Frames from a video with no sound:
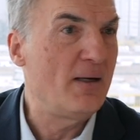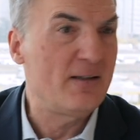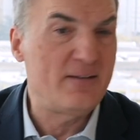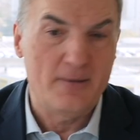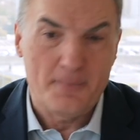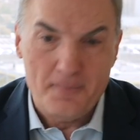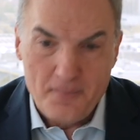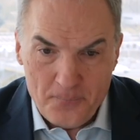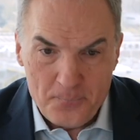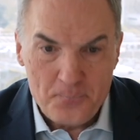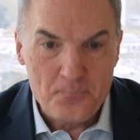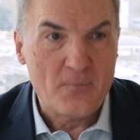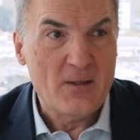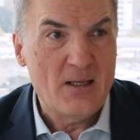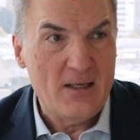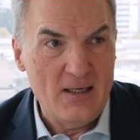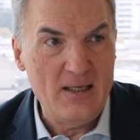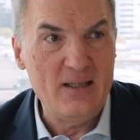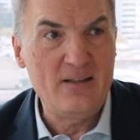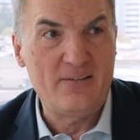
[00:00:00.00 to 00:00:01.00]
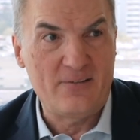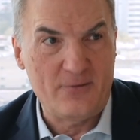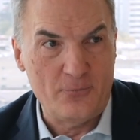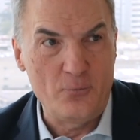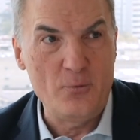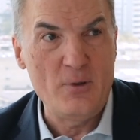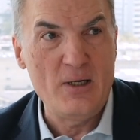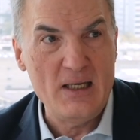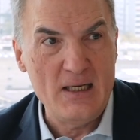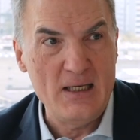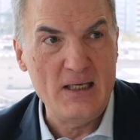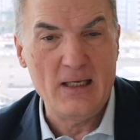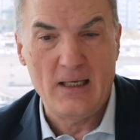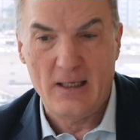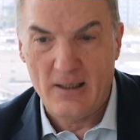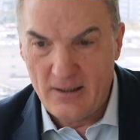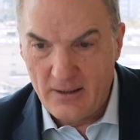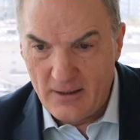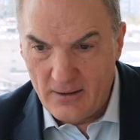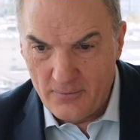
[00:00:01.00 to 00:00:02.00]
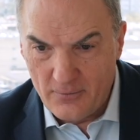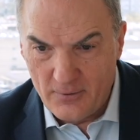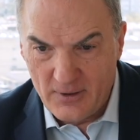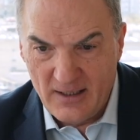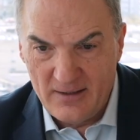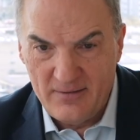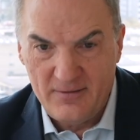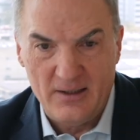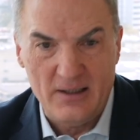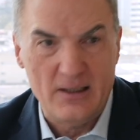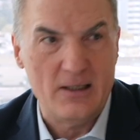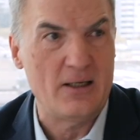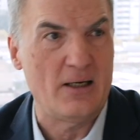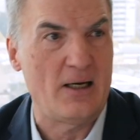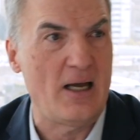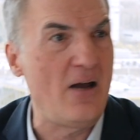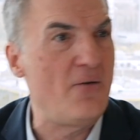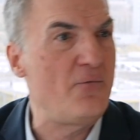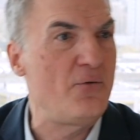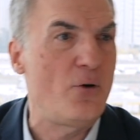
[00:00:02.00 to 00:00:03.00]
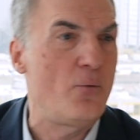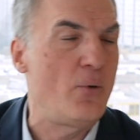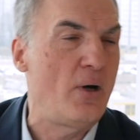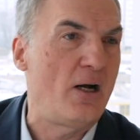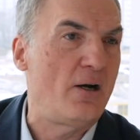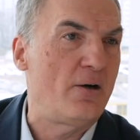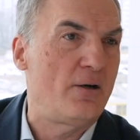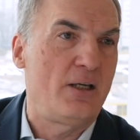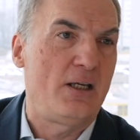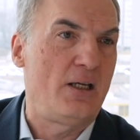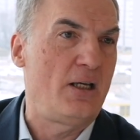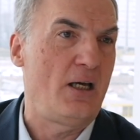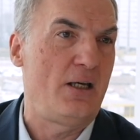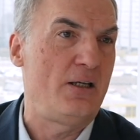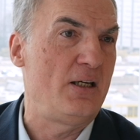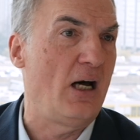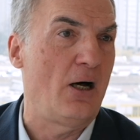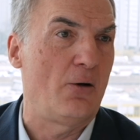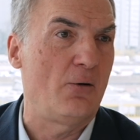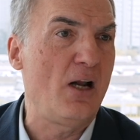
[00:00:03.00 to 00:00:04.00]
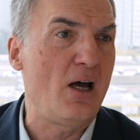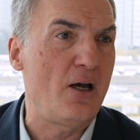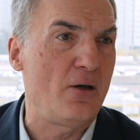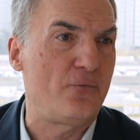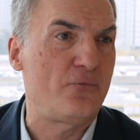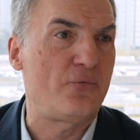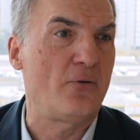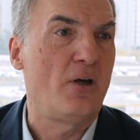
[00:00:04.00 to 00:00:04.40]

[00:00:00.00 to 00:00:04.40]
But it's really getting everywhere in our life.